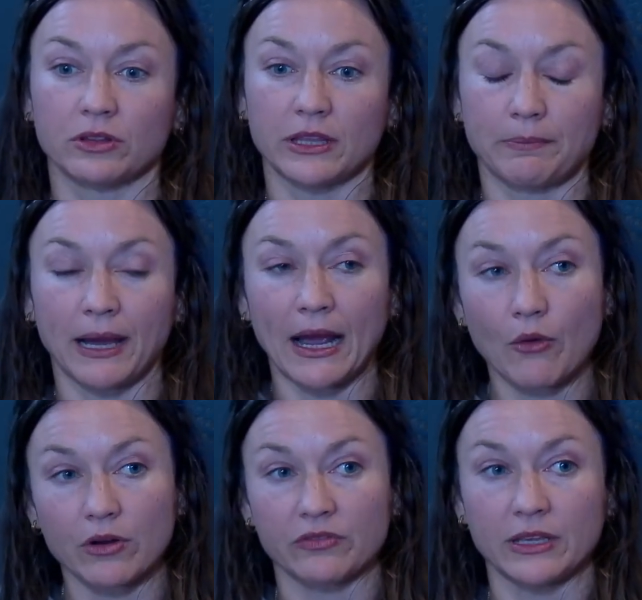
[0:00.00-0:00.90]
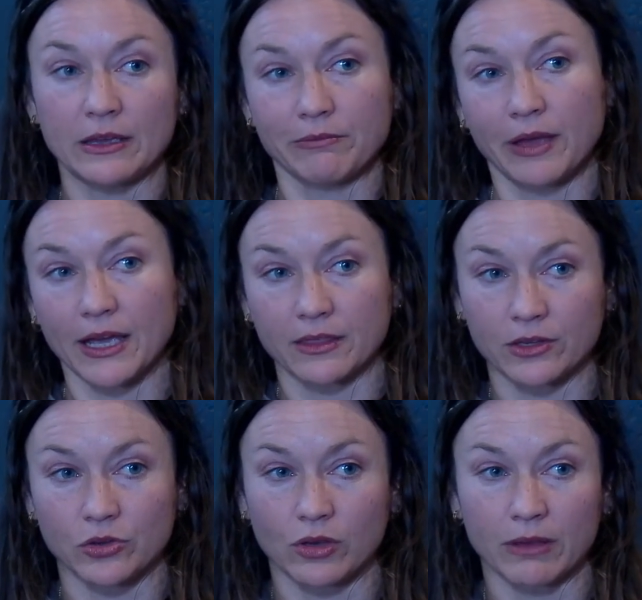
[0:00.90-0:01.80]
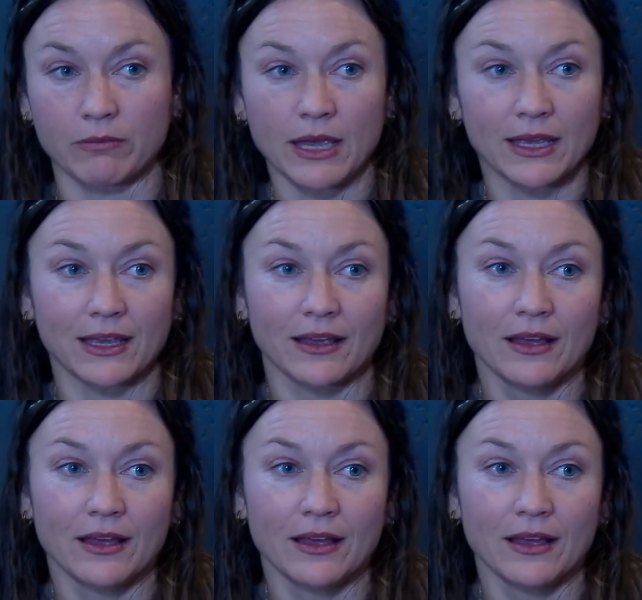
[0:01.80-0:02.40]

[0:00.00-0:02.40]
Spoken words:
the power of the impact that you can make.